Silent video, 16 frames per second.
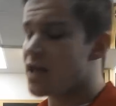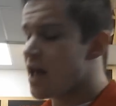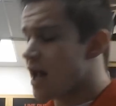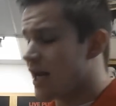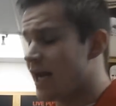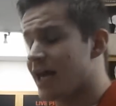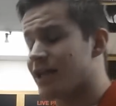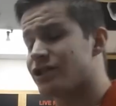
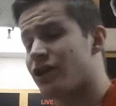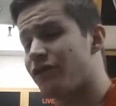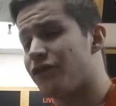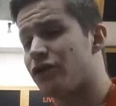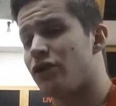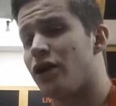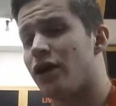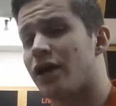And actually, if
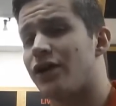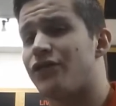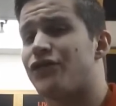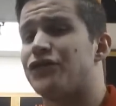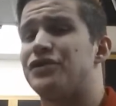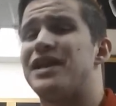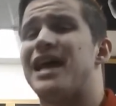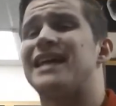you're looking
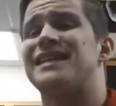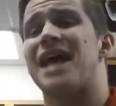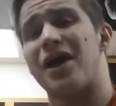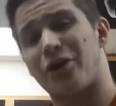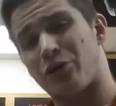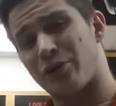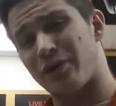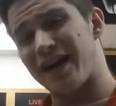for not
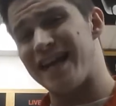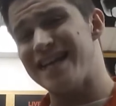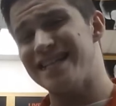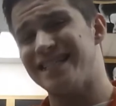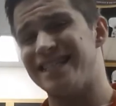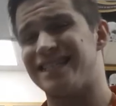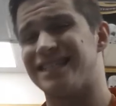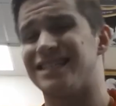that
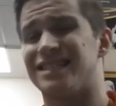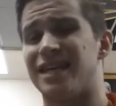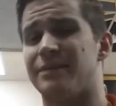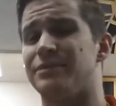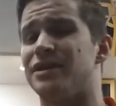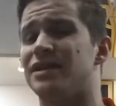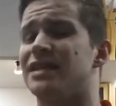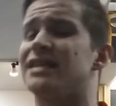crazy
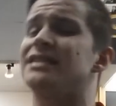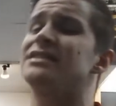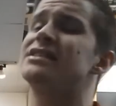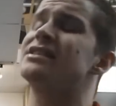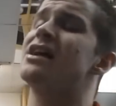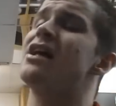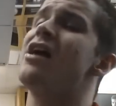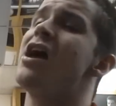
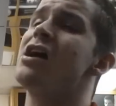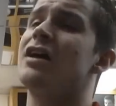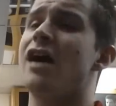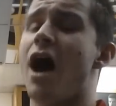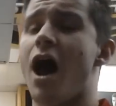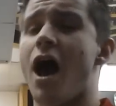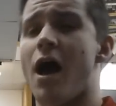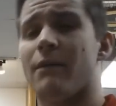stimulant,
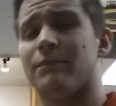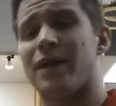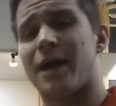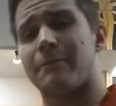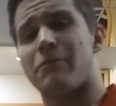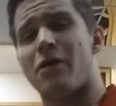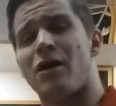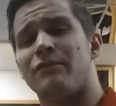
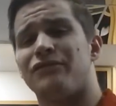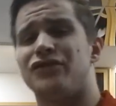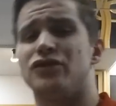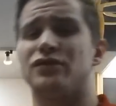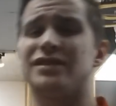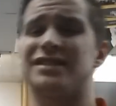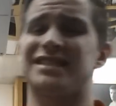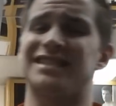like Pump
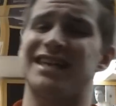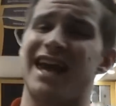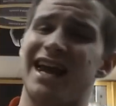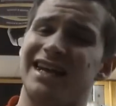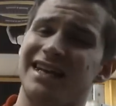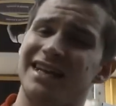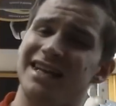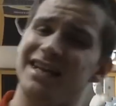Fuel
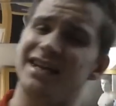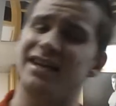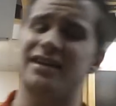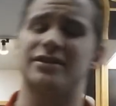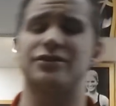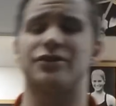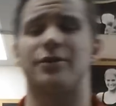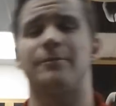Insanity
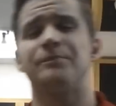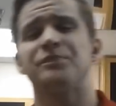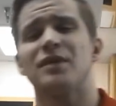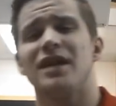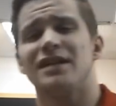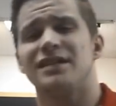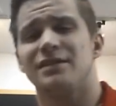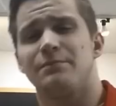is, or
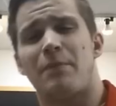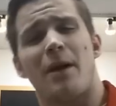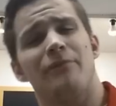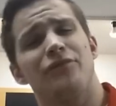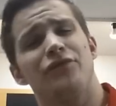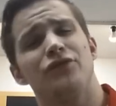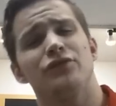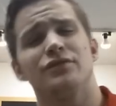
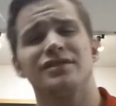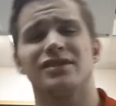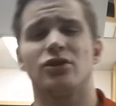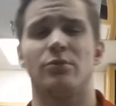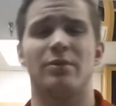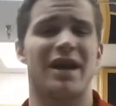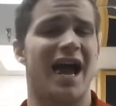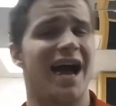Pump Fuel is a
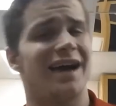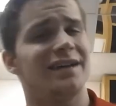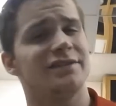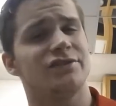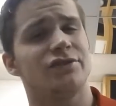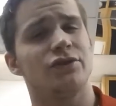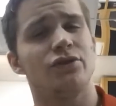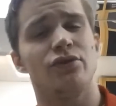little bit high
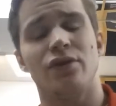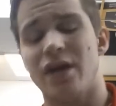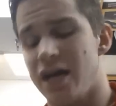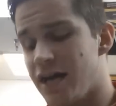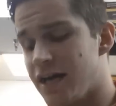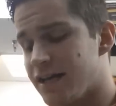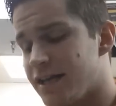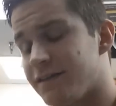too,
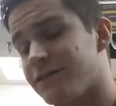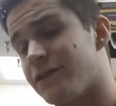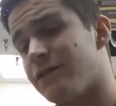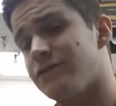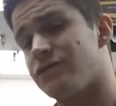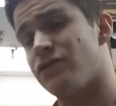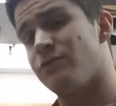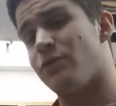this
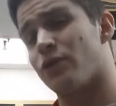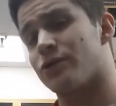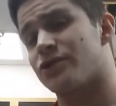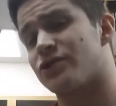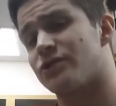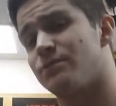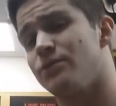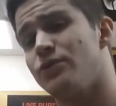gives you a more
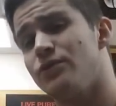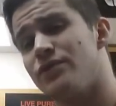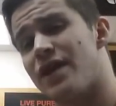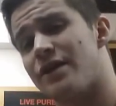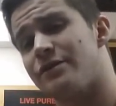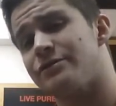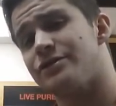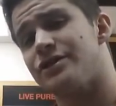smooth
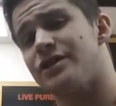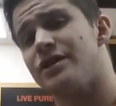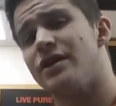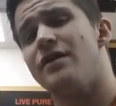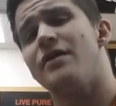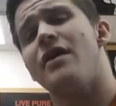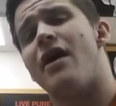energy.